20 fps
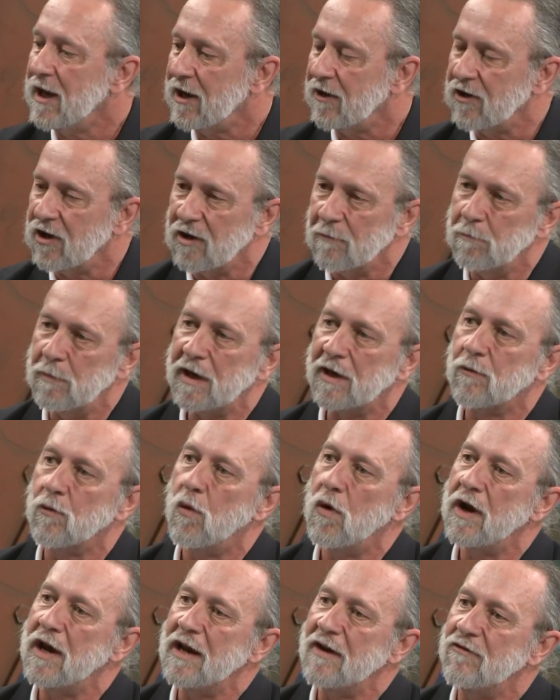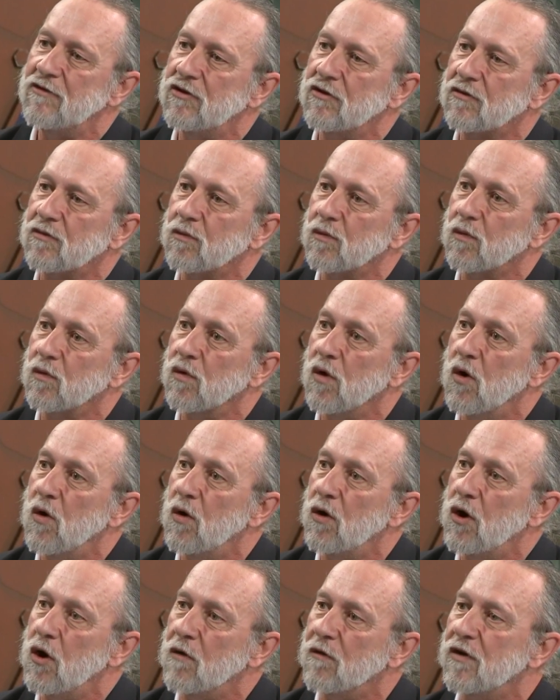And then a big wave just mm.
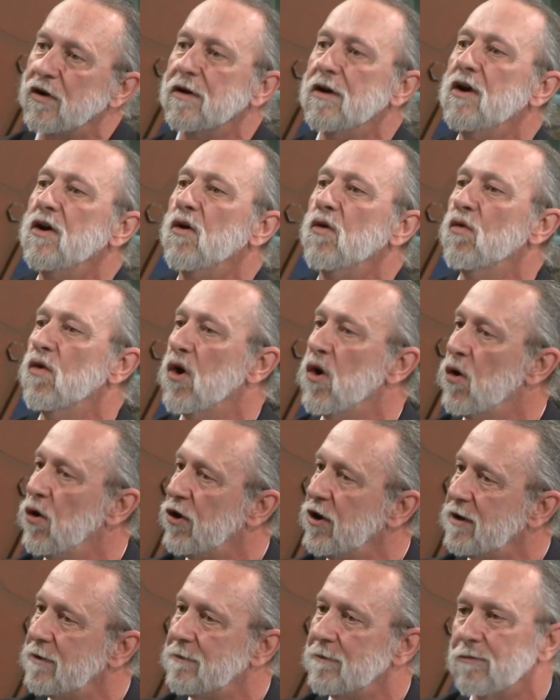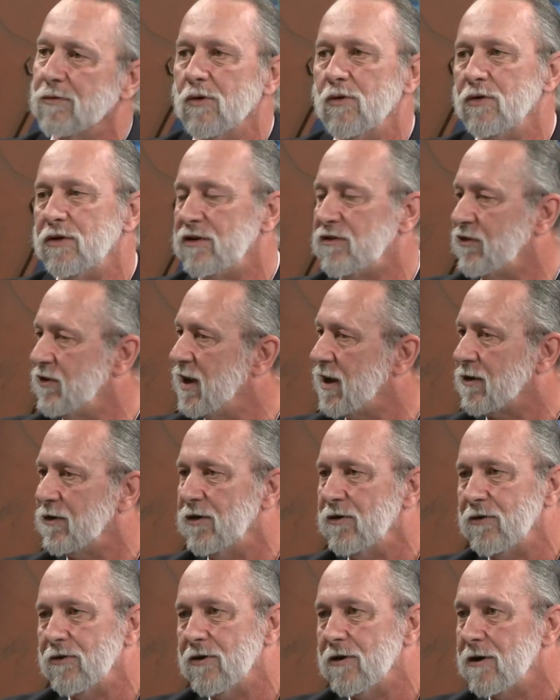rolled over it, rolled it, rolled its deck
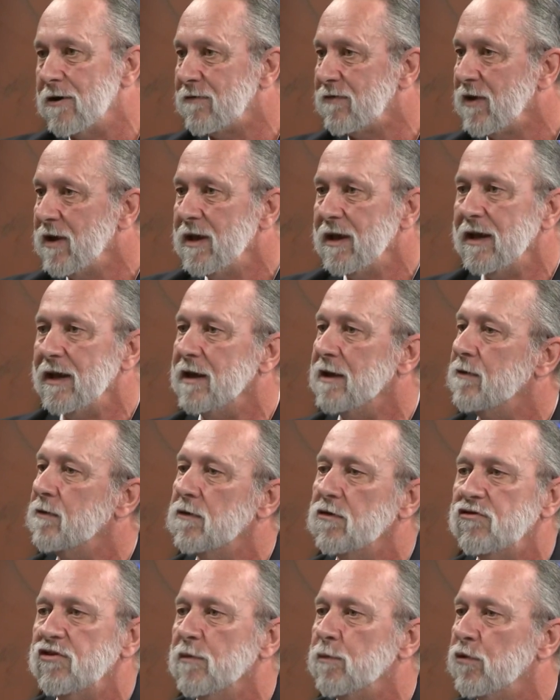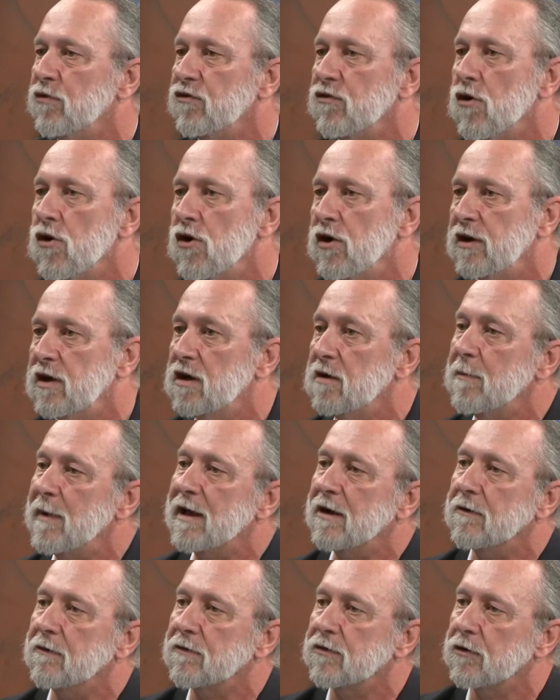load off, and the ship was gone in a
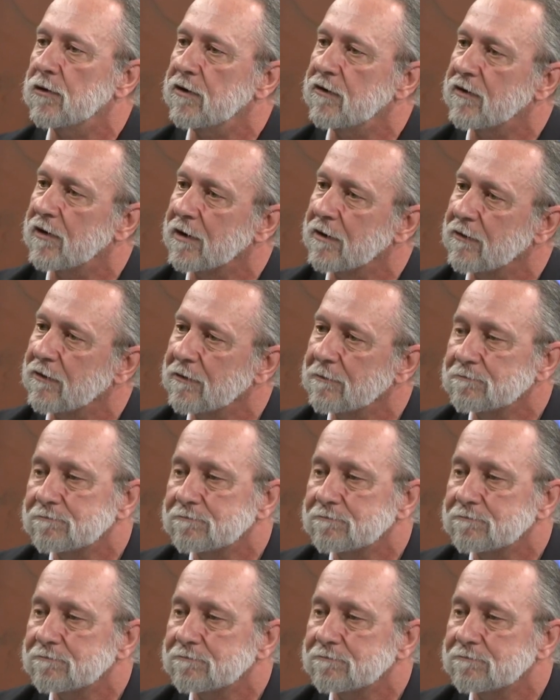matter of 30 seconds.